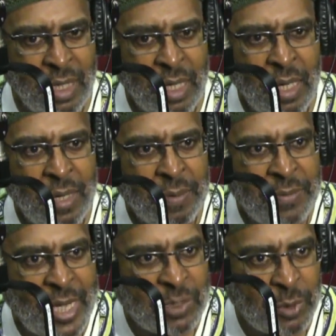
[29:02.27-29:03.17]
Right.
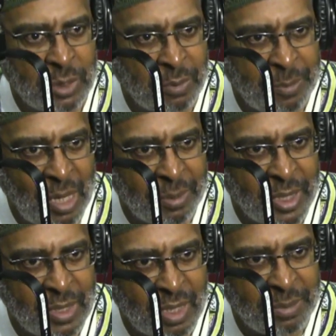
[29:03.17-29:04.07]
That's what the
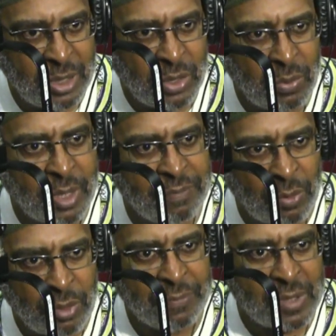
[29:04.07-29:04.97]
Republicans have been doing,
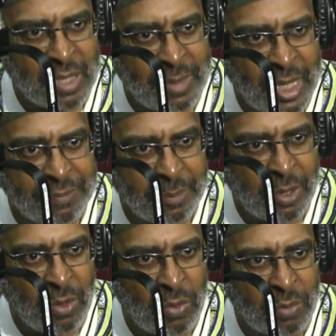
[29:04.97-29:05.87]
voting for somebody from
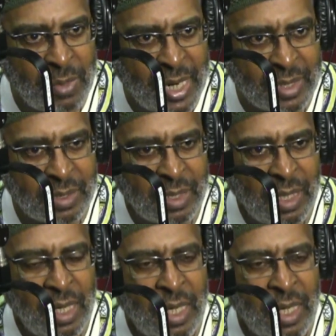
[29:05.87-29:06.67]
their own ranks. Mm-hmm.